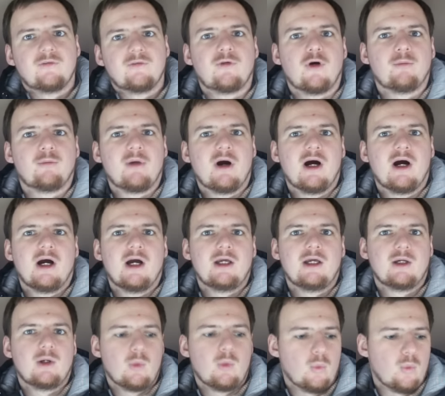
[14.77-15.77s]
for
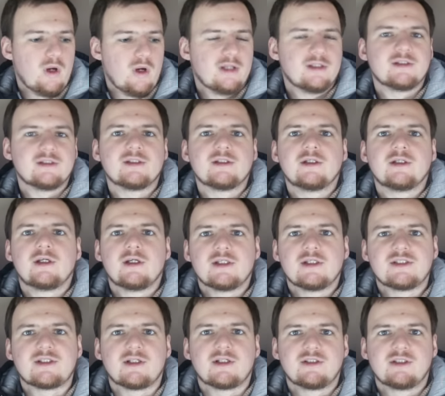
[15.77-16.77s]
my van
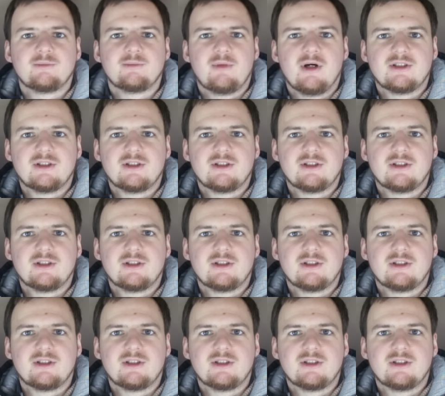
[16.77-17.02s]
starting